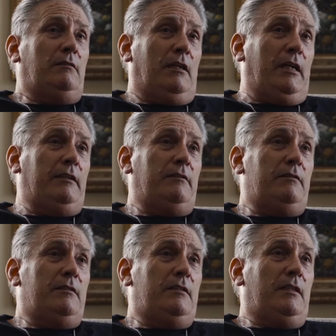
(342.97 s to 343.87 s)
Right?
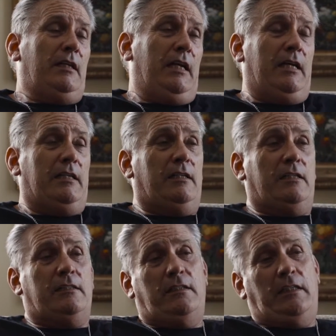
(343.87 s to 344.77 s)
And
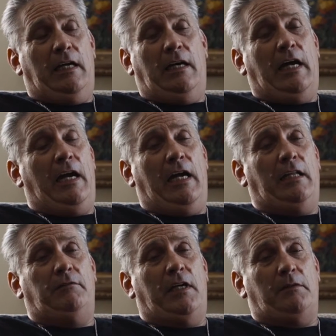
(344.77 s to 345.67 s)
yeah, I
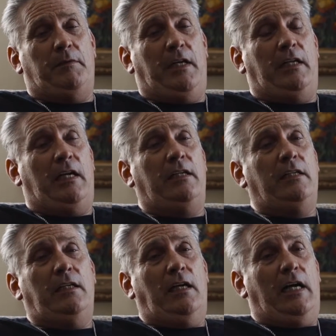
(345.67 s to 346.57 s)
highly recommend it. I
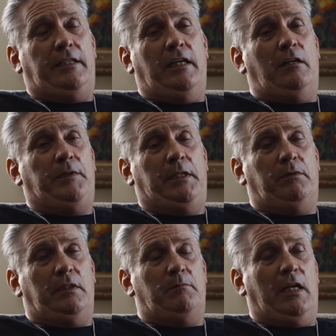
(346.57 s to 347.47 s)
tell
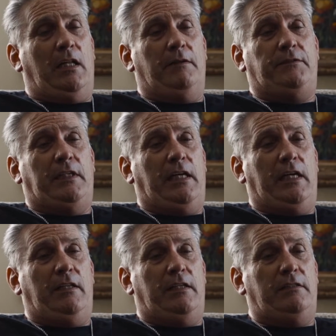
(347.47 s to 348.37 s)
people in my life
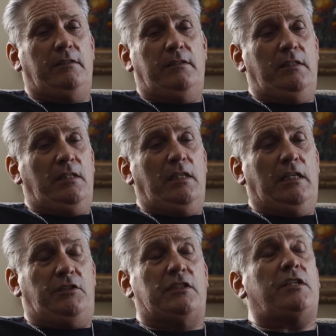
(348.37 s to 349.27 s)
today that
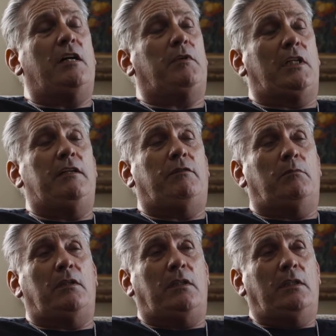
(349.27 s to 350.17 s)
it's just
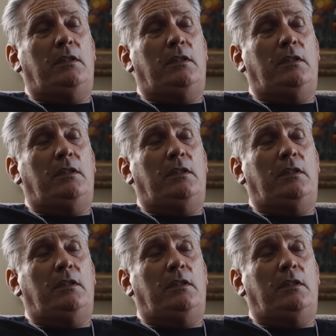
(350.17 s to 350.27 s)
unbelievable